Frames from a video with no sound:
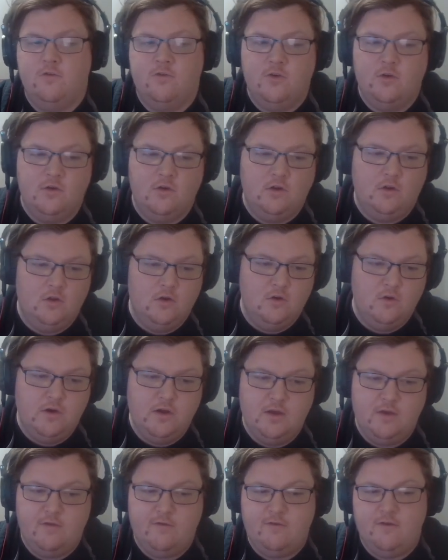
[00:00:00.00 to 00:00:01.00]
the
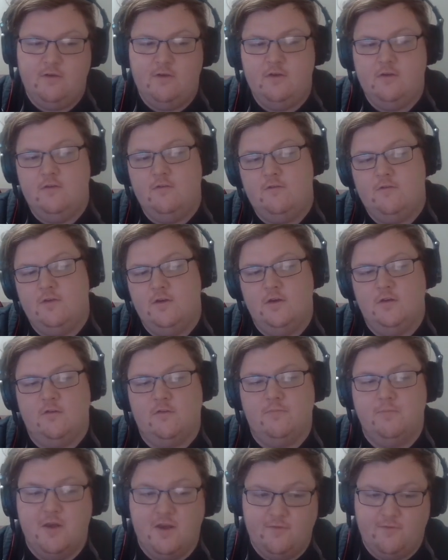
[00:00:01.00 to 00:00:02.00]
Lewises, the
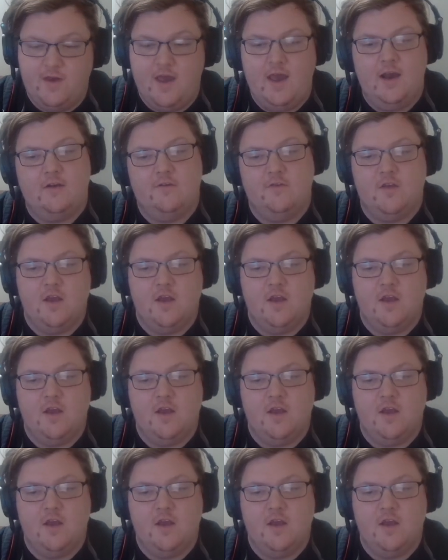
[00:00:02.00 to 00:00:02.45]
Spivacs,